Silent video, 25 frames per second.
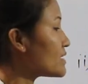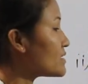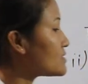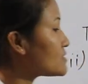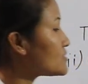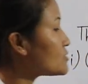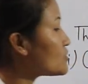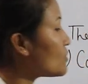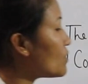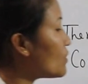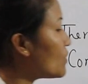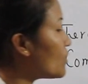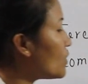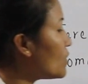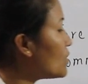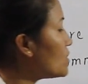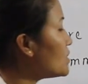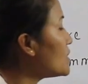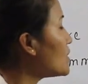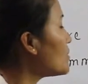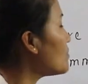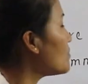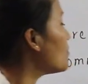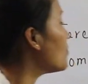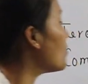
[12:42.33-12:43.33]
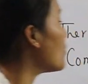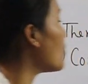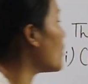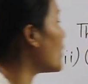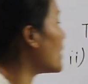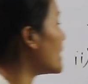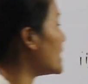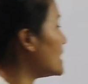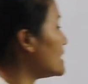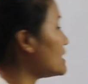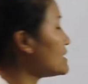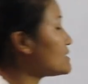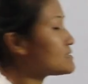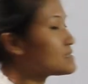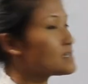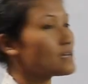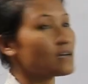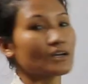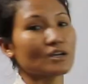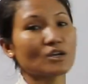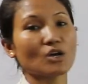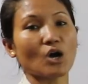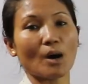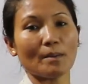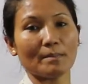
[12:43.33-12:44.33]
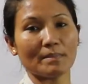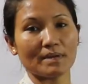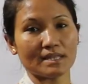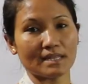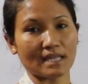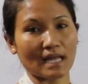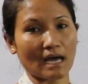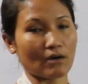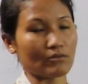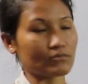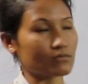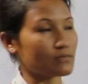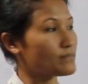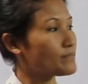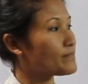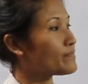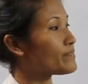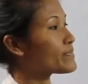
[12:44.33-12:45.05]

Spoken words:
So, boy is common noun.